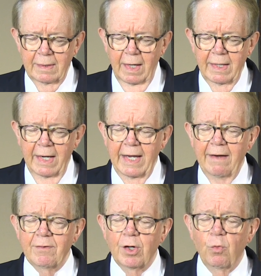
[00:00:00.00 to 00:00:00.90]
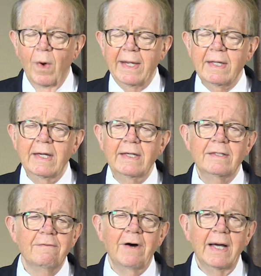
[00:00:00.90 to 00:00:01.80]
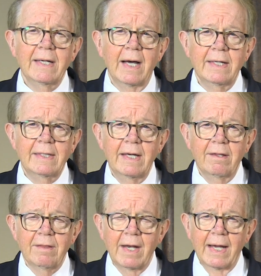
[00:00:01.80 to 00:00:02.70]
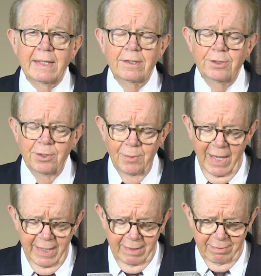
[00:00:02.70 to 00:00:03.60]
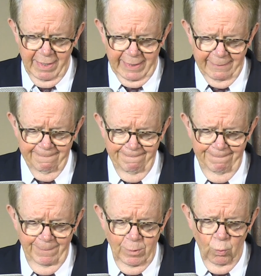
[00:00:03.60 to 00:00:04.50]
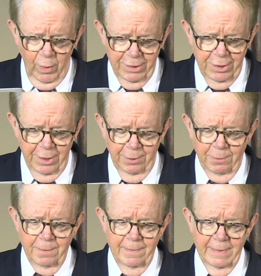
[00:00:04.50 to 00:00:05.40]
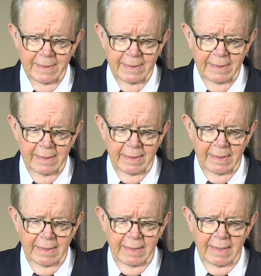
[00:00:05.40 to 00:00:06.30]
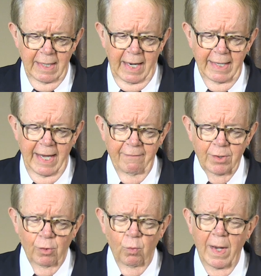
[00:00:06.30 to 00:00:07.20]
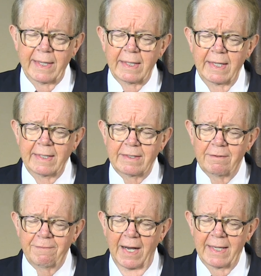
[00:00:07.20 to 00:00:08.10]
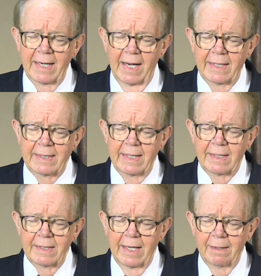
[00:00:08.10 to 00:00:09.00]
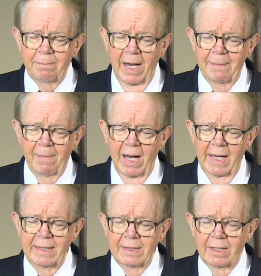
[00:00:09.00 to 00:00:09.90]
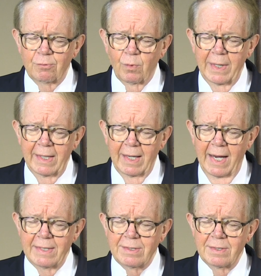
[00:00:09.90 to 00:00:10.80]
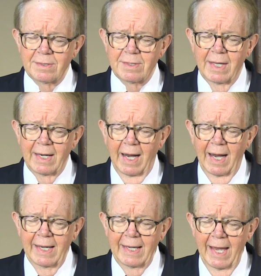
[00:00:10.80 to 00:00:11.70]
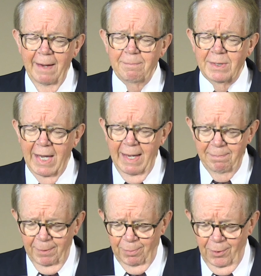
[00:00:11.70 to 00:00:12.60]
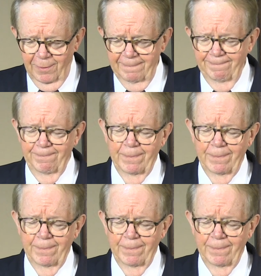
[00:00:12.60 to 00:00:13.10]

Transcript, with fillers: God, I have an awakening divine idea that I can do anything with you. I have an awakening divine idea in my mind that realizes that I am capable.